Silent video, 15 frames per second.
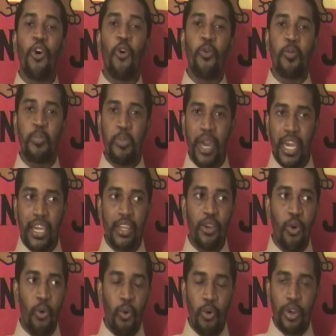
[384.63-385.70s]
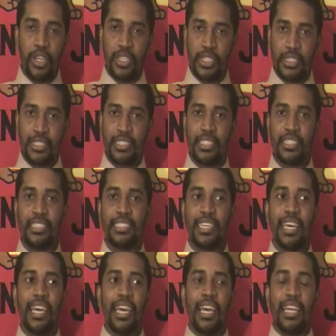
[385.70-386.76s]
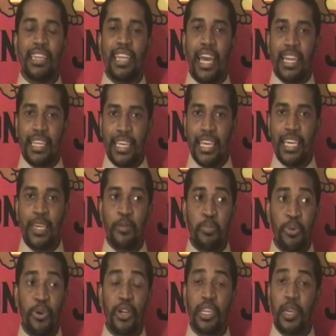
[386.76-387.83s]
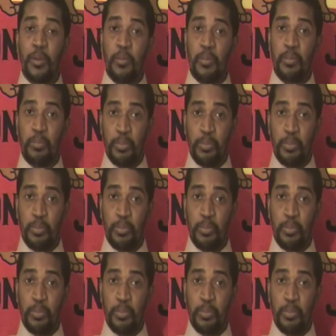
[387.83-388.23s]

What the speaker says: obey the ordinances that he put in,